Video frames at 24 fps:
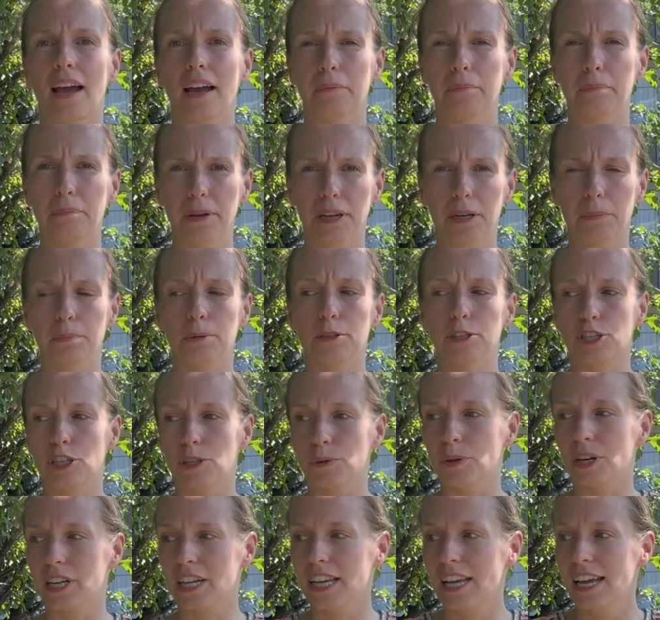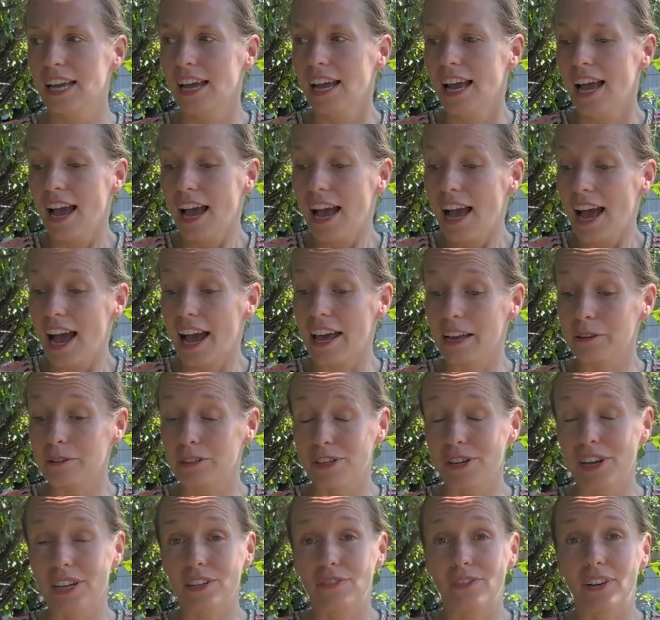big bushy one. And I was
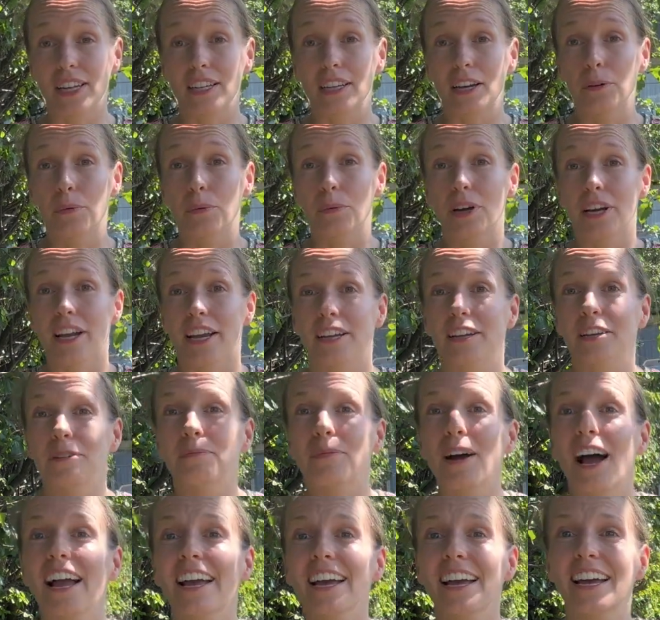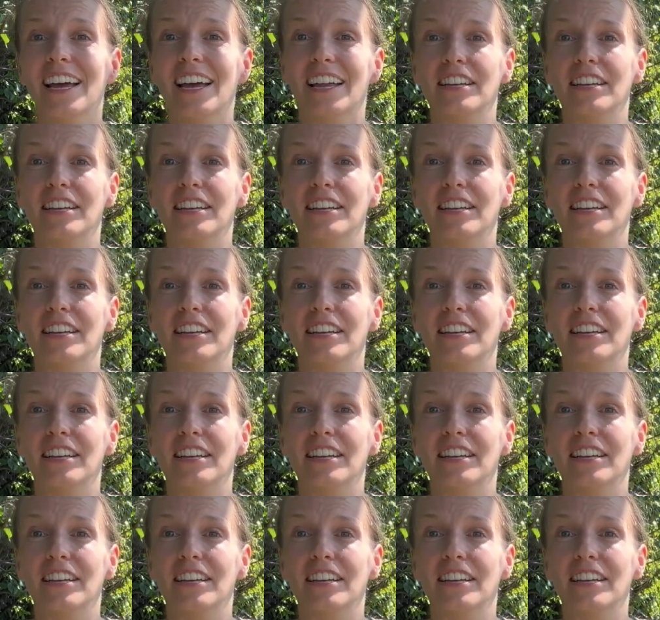trying to find out where I could buy it,